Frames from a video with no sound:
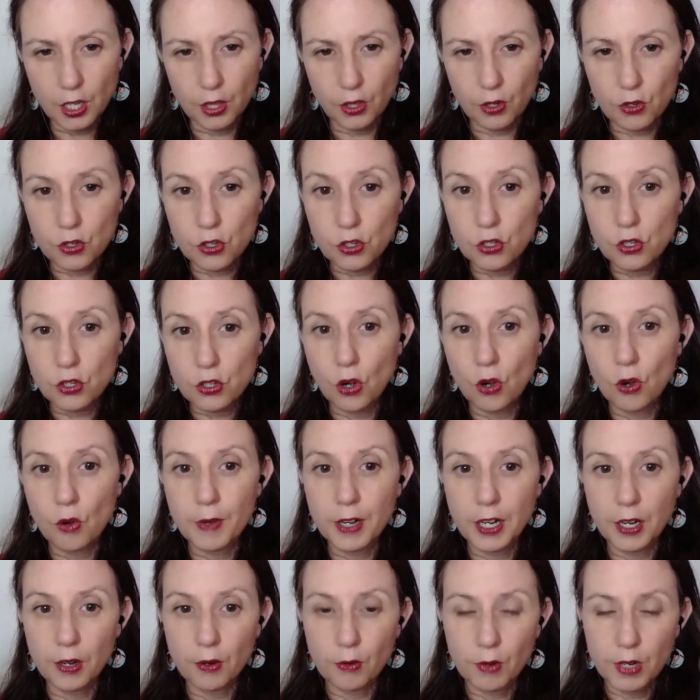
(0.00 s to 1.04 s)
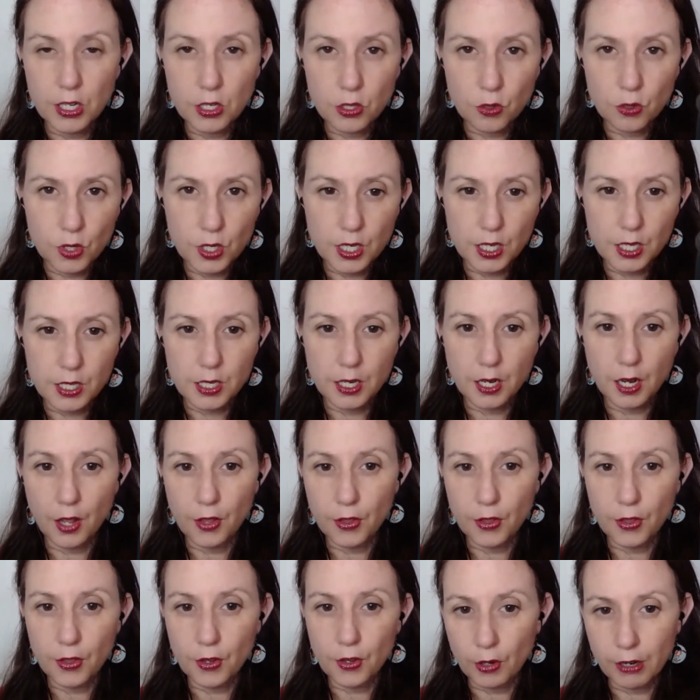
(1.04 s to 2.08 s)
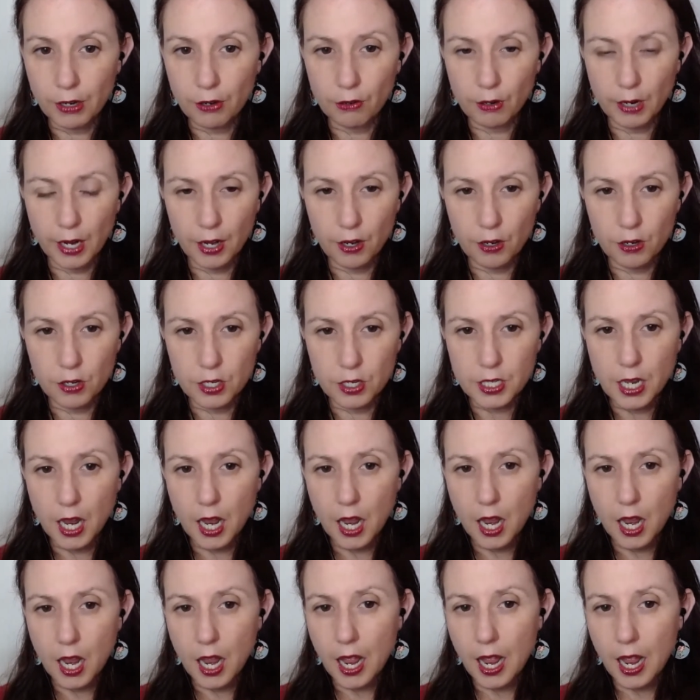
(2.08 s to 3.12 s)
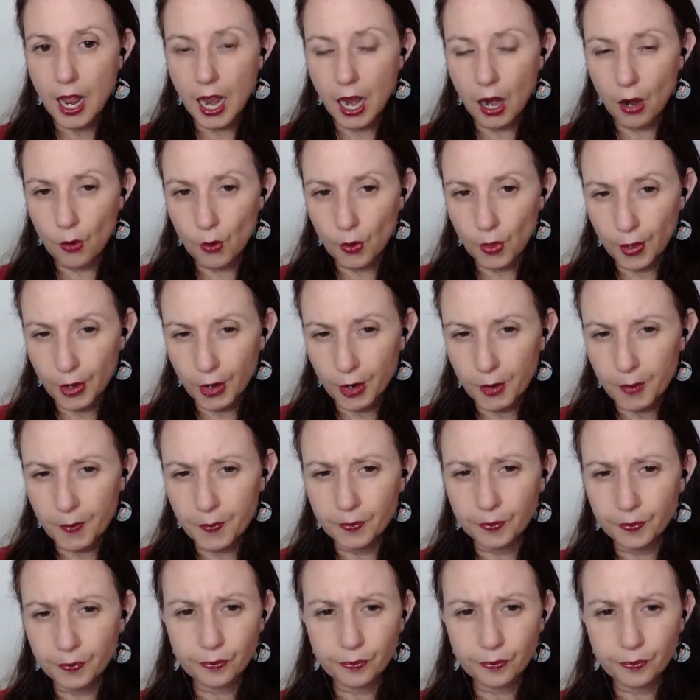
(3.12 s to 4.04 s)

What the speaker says: There's so many resources and other great creators out there